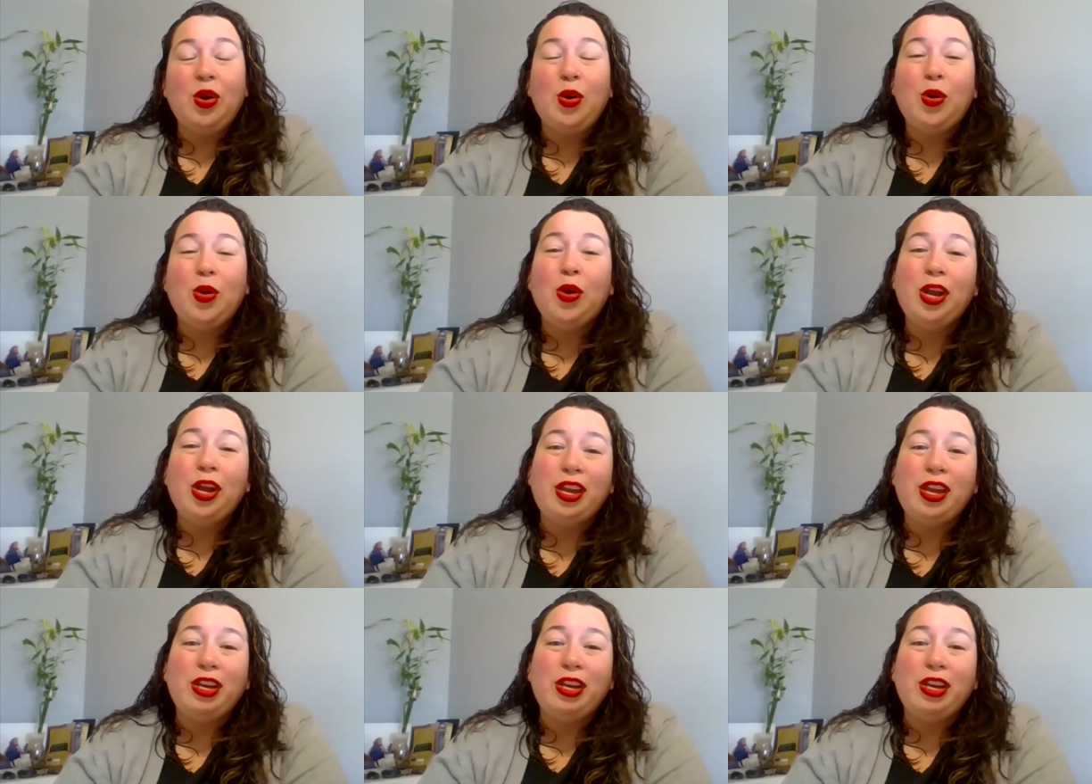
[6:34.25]
or
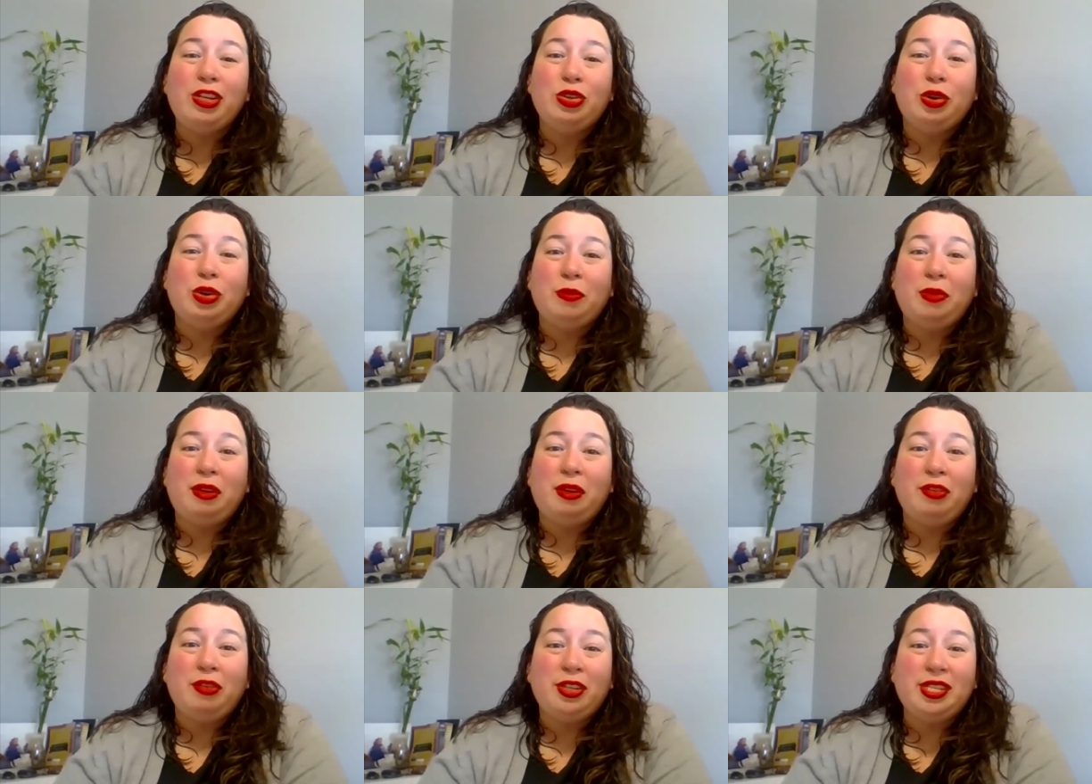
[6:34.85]
you can join
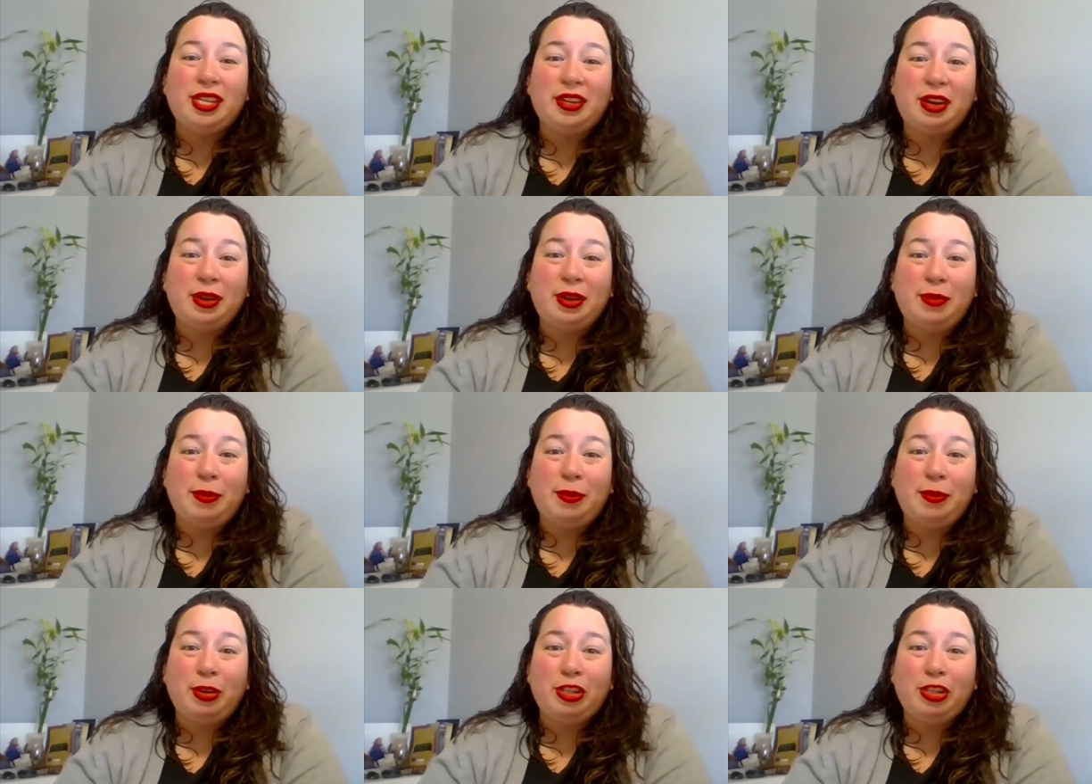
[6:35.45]
my fertility
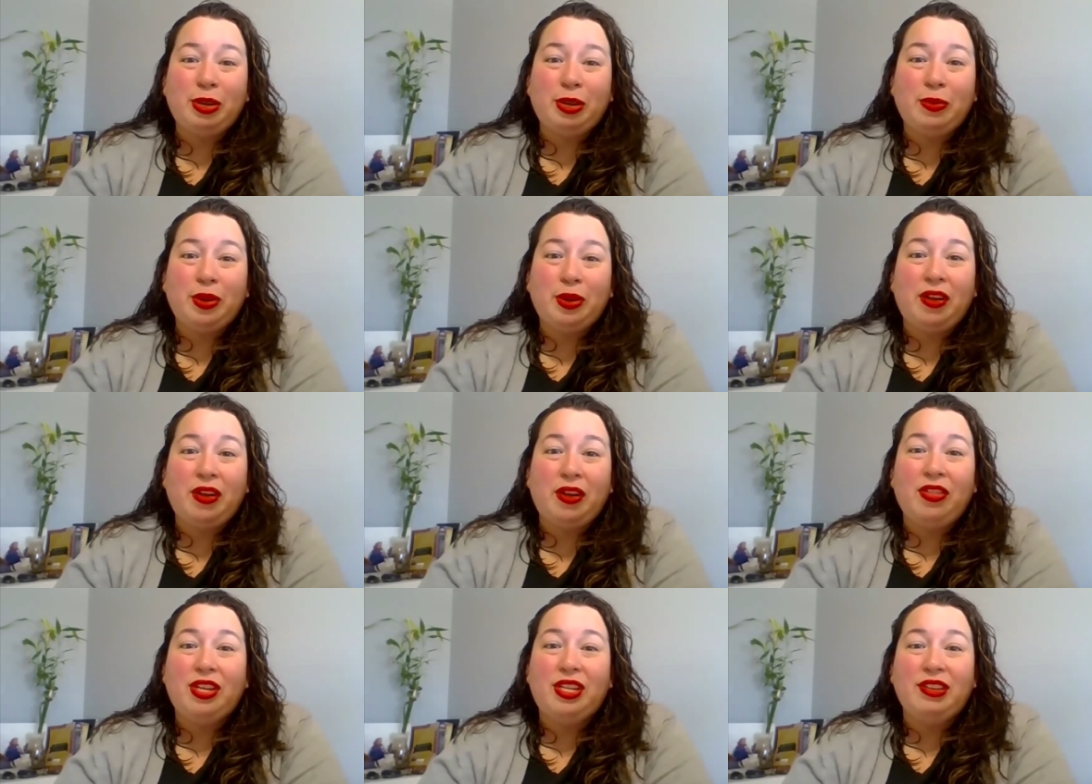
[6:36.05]
membership
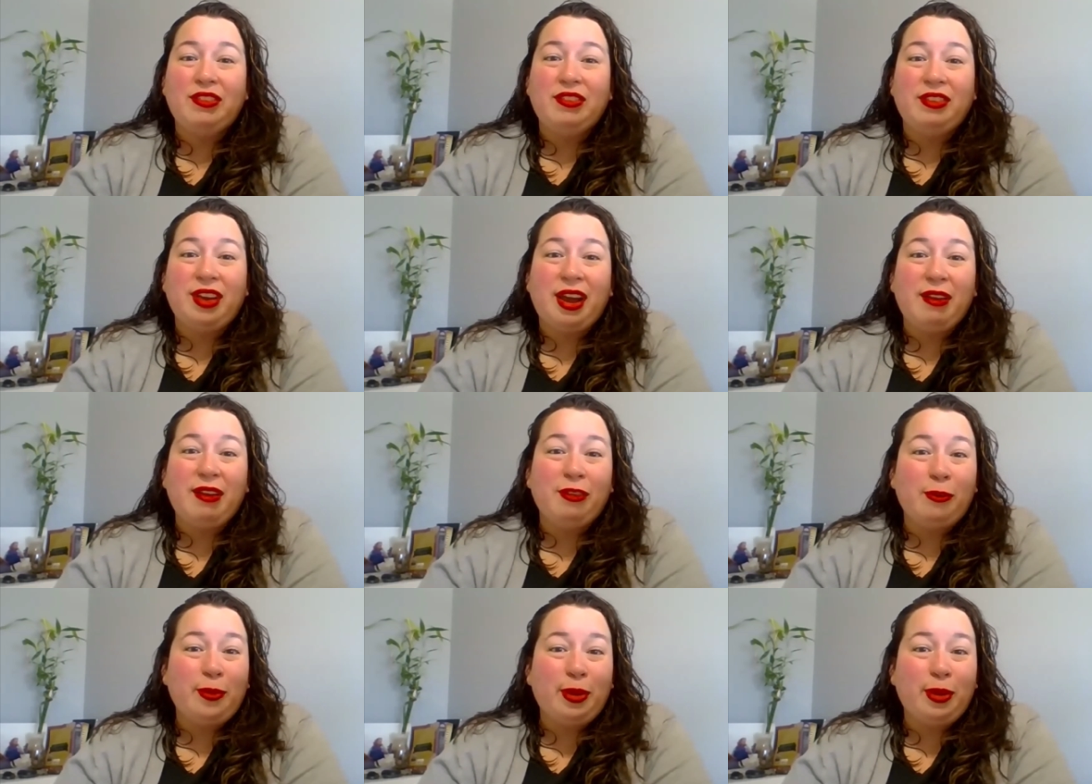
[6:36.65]
called the
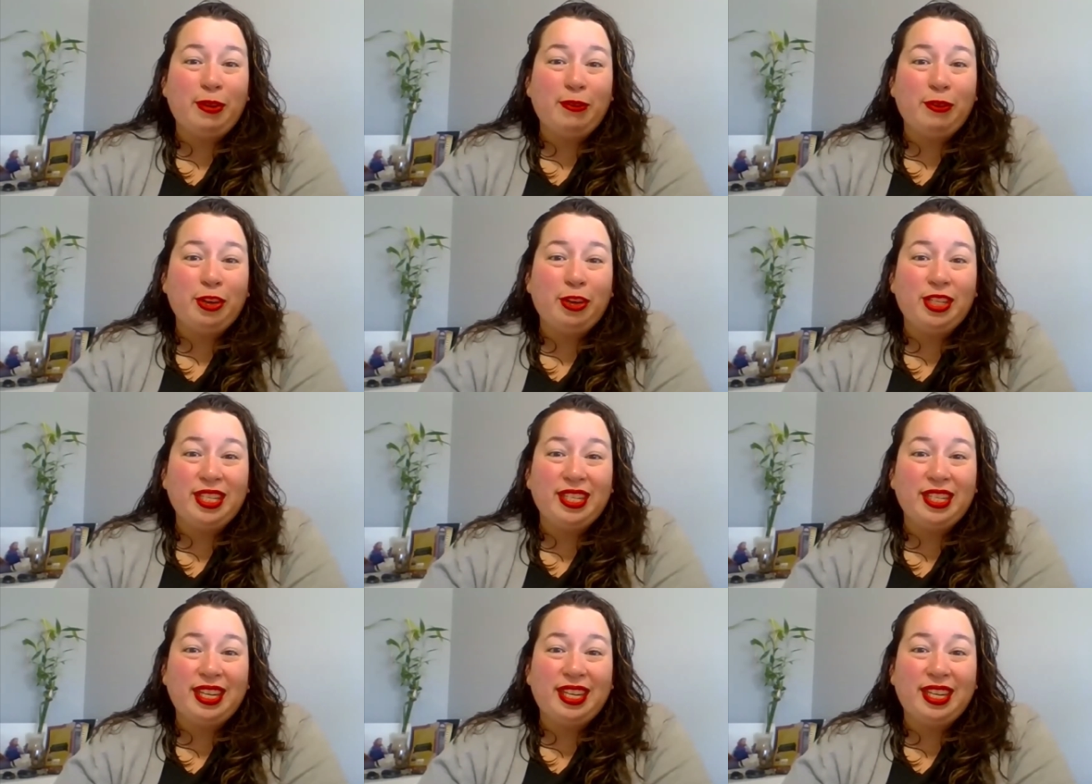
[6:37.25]
Divine Feminine
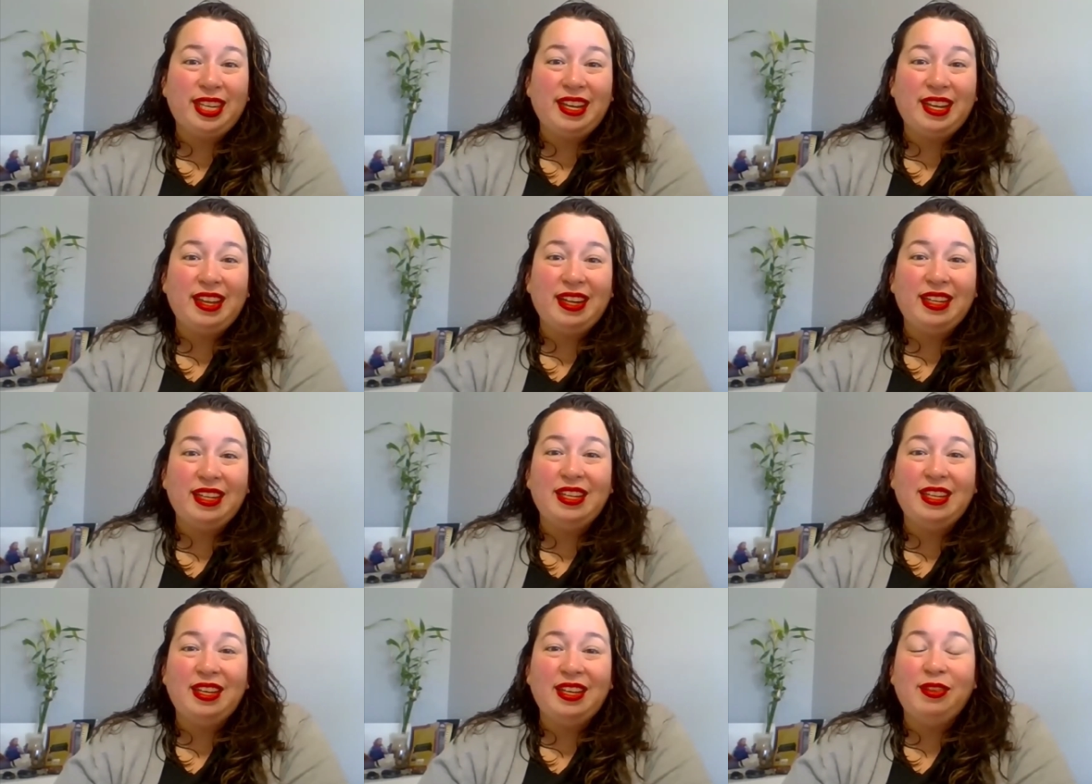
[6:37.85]
Fertility
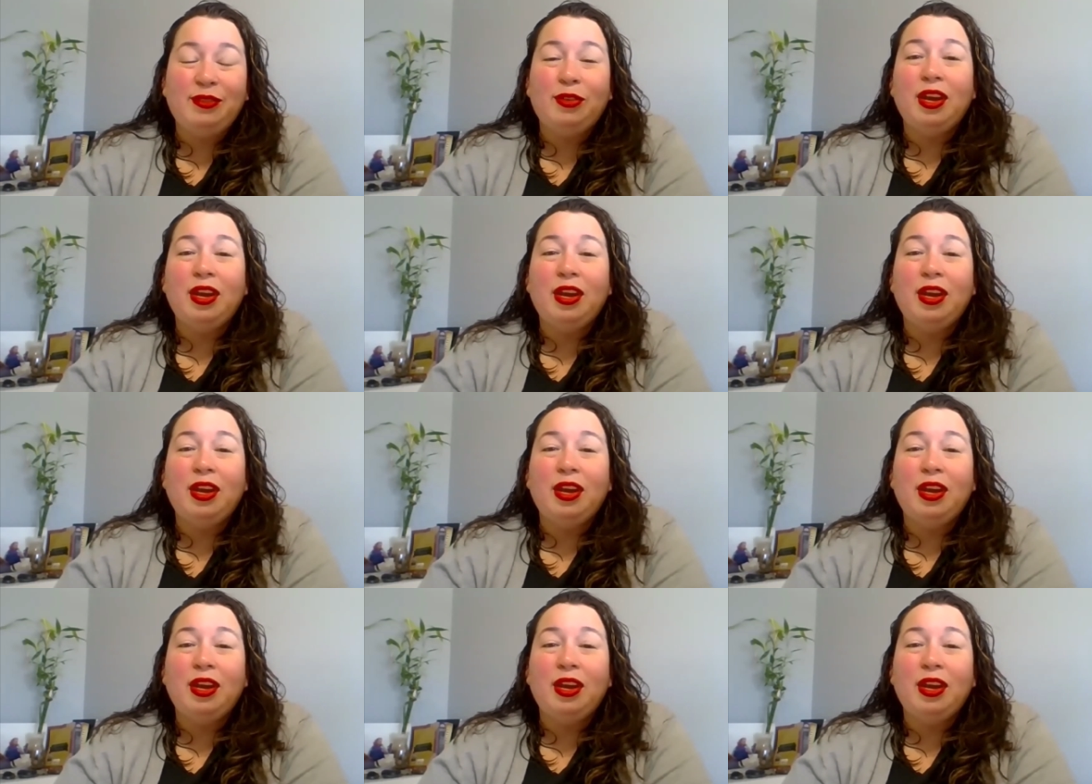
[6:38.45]
Collective,